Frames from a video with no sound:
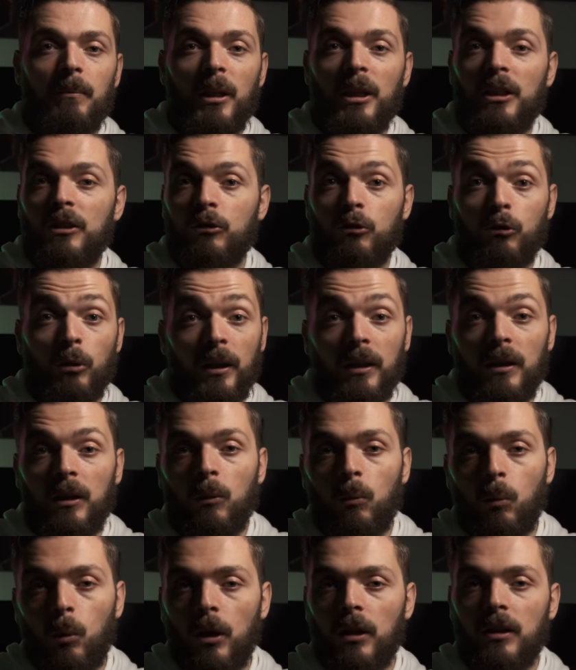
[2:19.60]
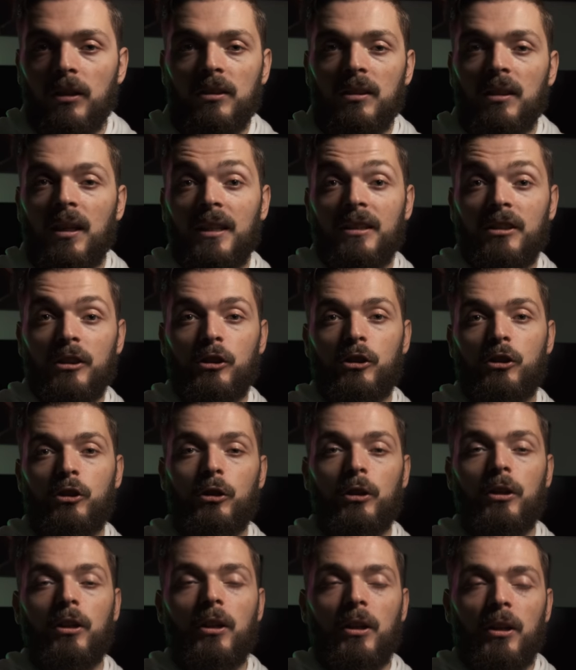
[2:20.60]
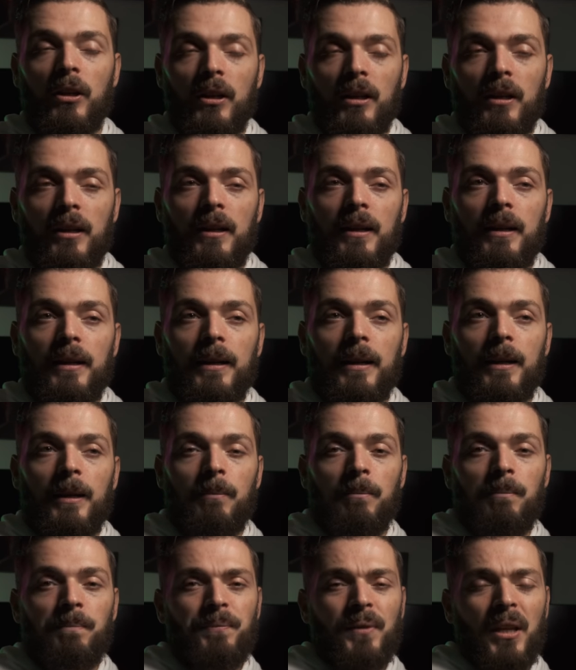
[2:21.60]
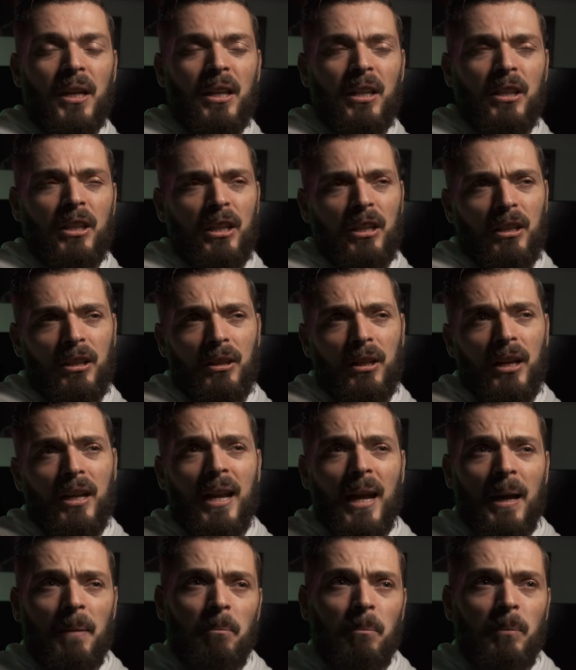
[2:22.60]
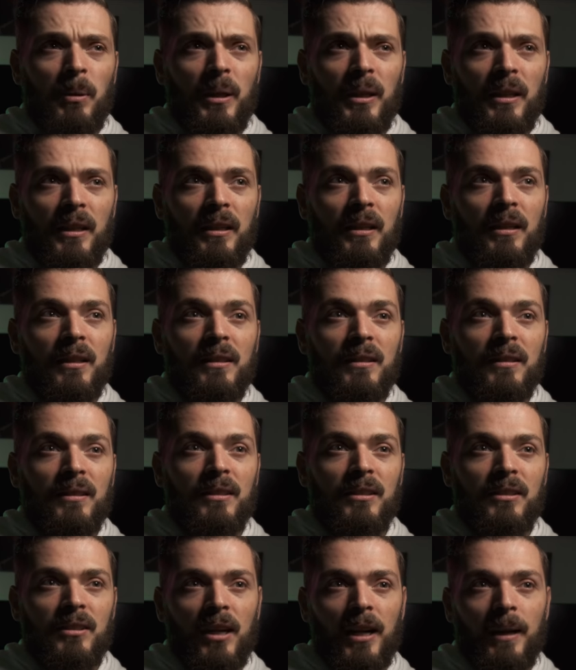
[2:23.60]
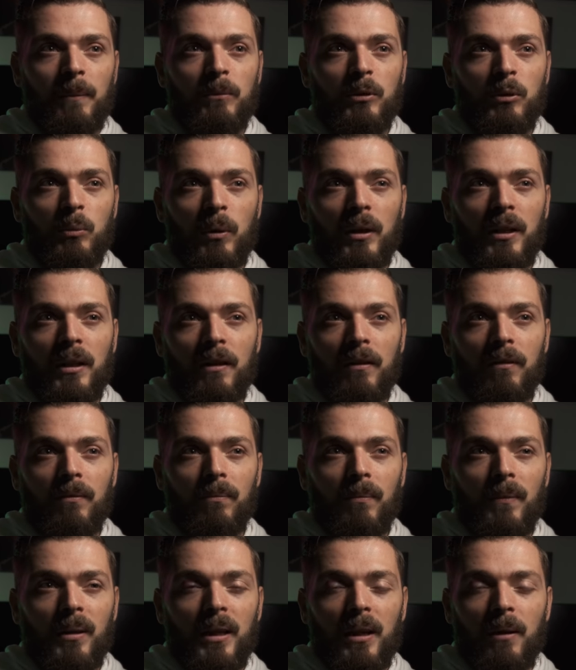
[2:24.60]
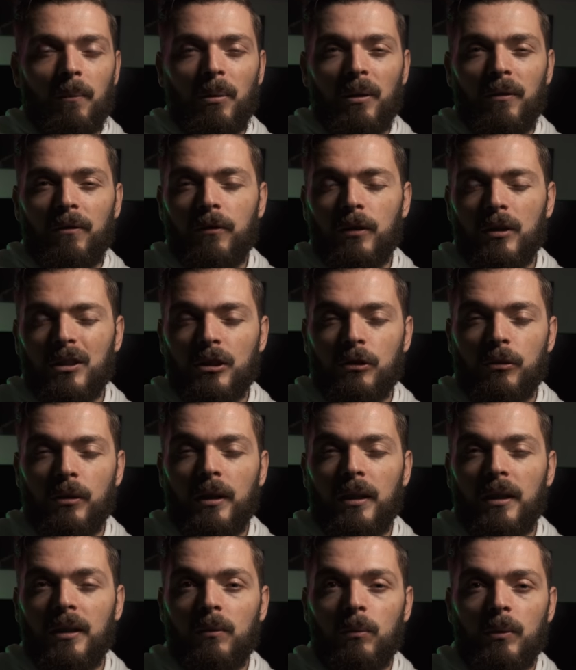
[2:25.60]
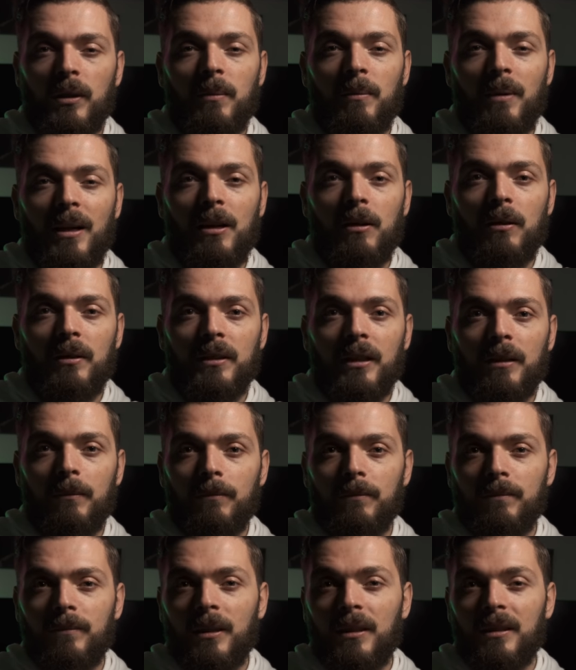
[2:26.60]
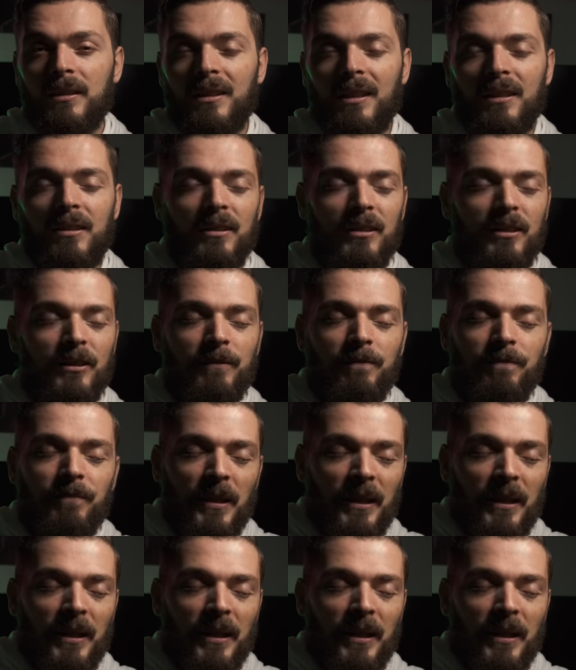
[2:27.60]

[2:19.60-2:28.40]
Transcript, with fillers: it's great, it works as it should. There can be times when I get a bit frustrated when I'm out, and I don't know.